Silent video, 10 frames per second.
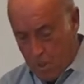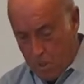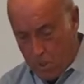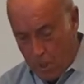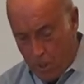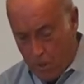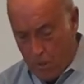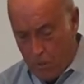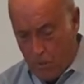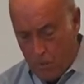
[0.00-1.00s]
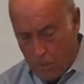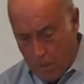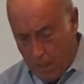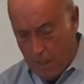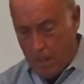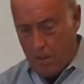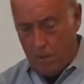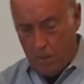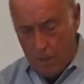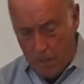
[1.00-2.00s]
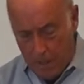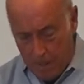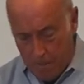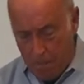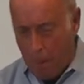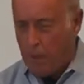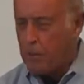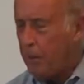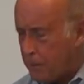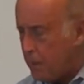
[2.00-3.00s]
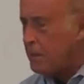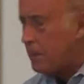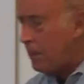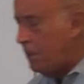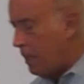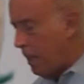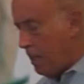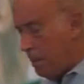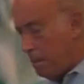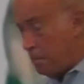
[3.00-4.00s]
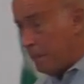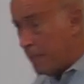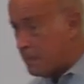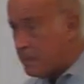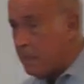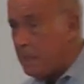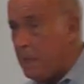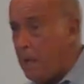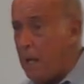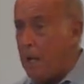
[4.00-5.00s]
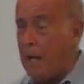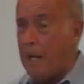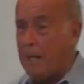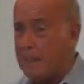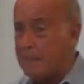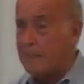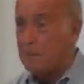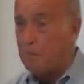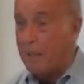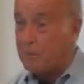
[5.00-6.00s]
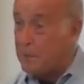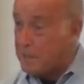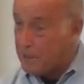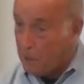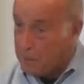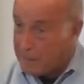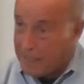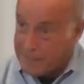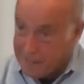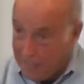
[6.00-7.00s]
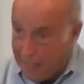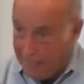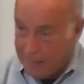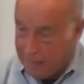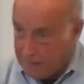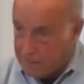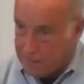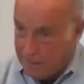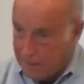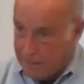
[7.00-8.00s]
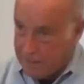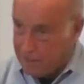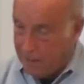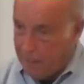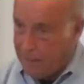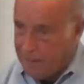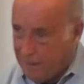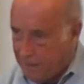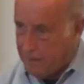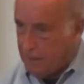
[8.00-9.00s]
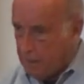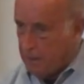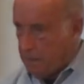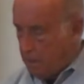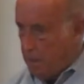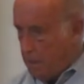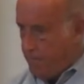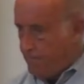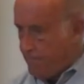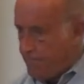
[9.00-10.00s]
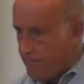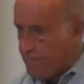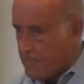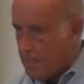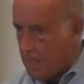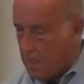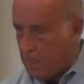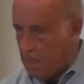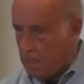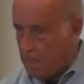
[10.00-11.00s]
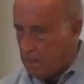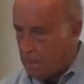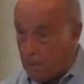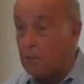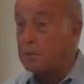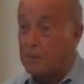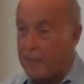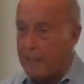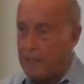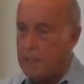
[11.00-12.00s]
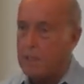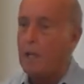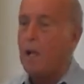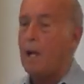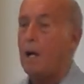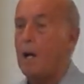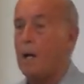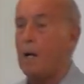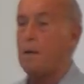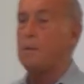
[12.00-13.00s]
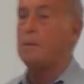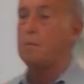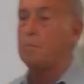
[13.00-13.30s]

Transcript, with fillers: So now, um, so he was into uh, medicine, and but of course he's always got his eye on this uh, this un um, uncultivated uh,